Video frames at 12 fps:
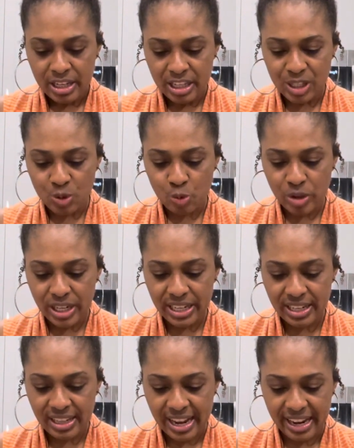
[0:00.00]
it's
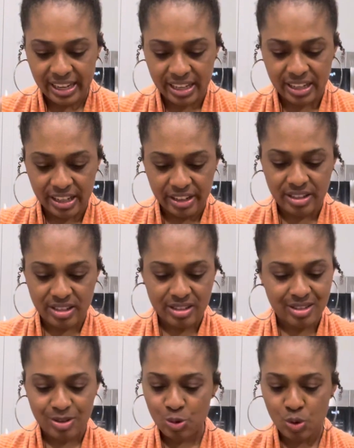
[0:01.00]
really like,
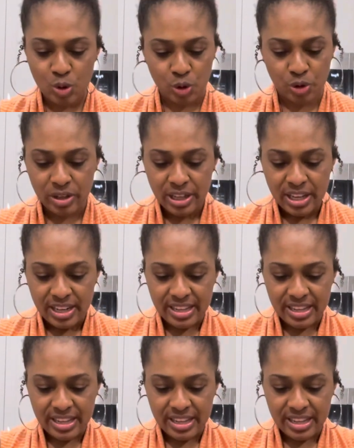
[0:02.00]
it's, ooh,